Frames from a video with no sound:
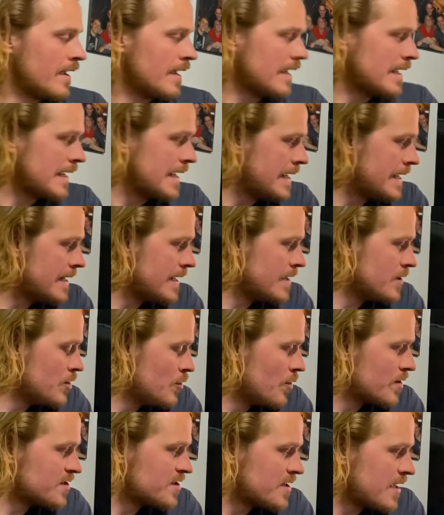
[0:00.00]
Eating
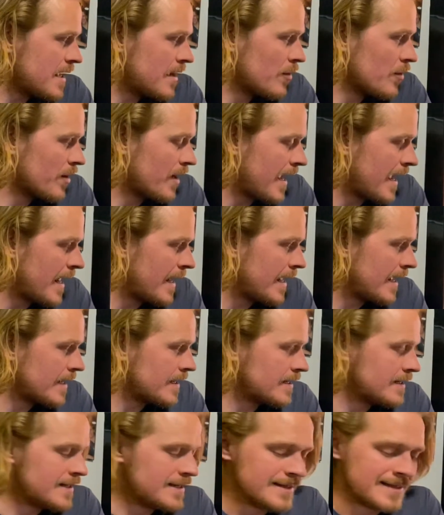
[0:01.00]
USDA organic
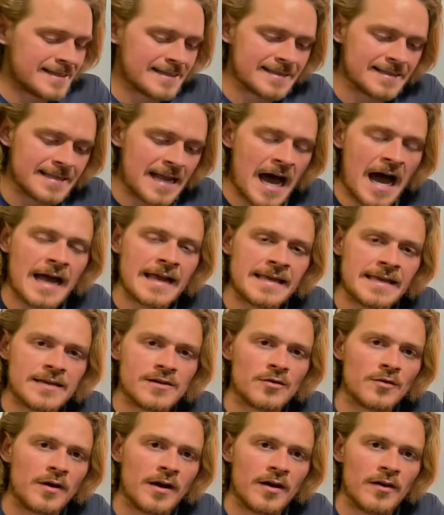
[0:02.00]
does not
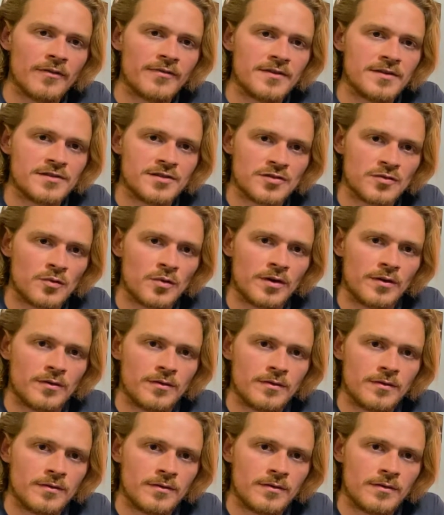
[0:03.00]
equal healthy soil.
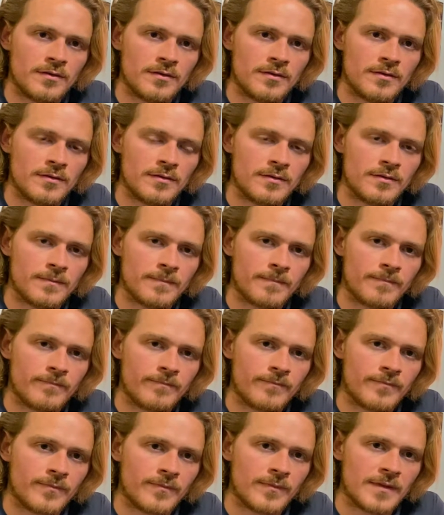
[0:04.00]

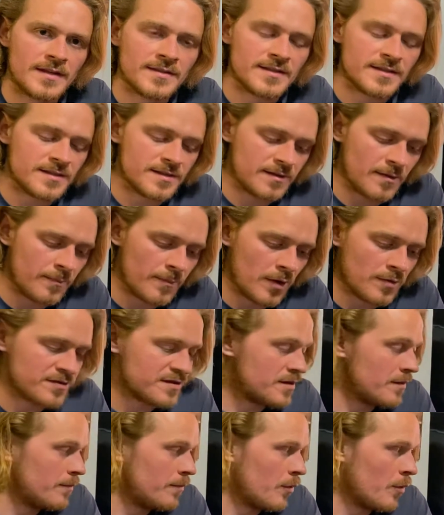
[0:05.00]
This is the most
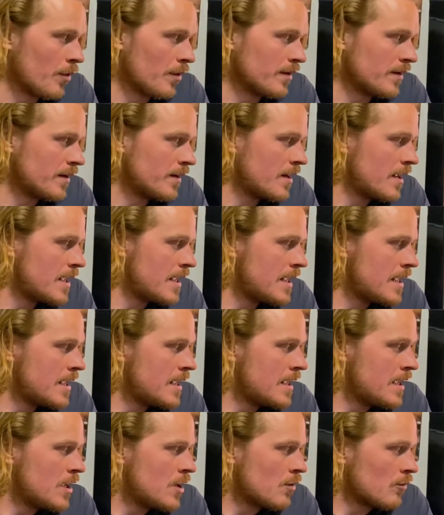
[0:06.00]
important.
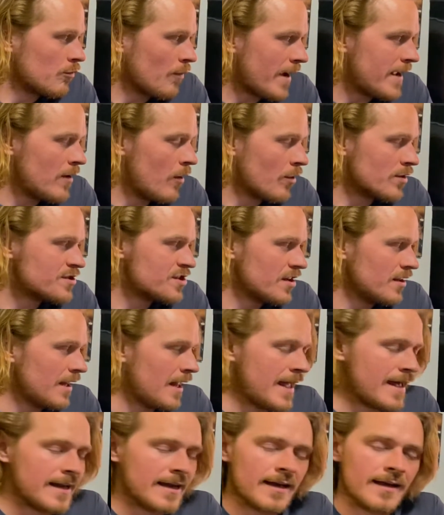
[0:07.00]
Ray
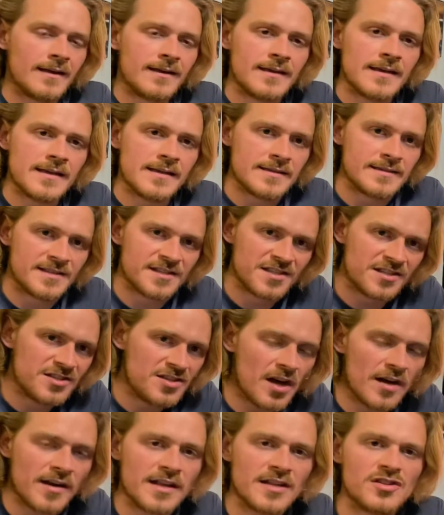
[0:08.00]
Archuleta, he
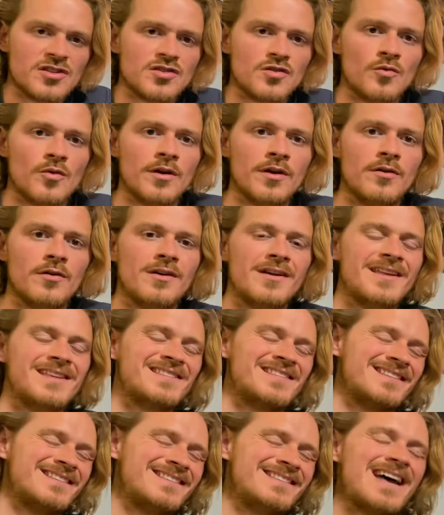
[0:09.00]
studied soil his
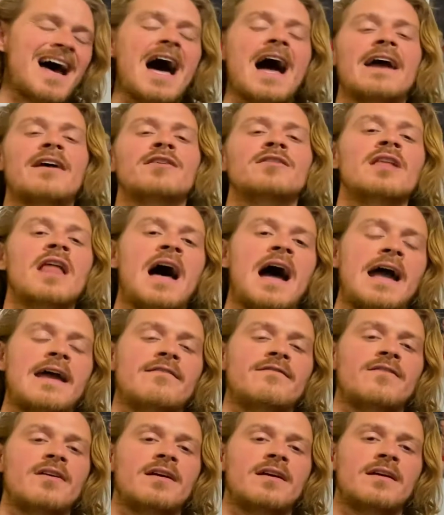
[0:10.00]
entire life,
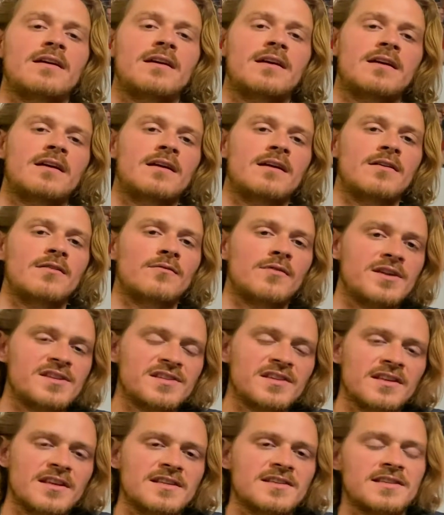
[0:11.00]

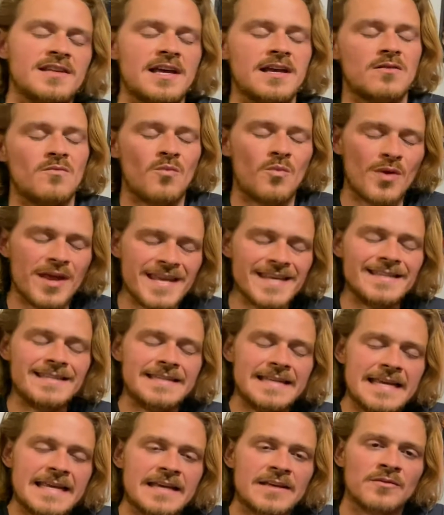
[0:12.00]
recently said, we
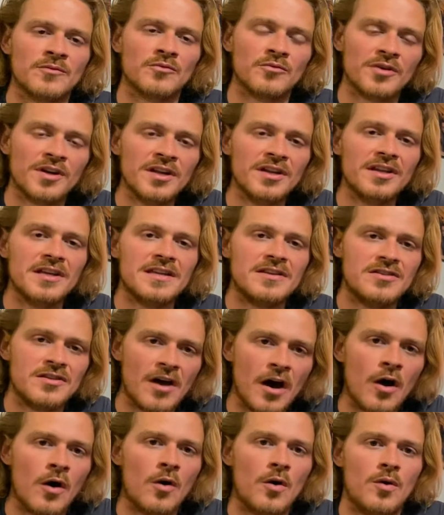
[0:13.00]
didn't really
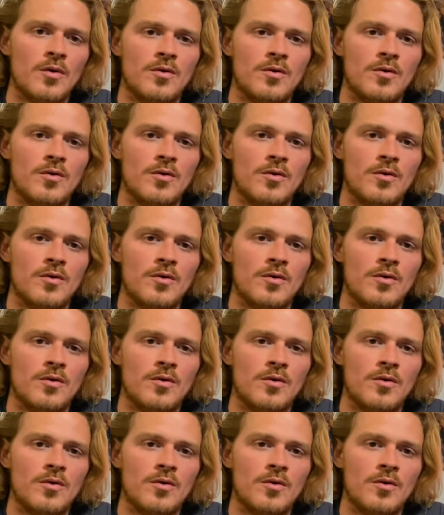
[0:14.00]
know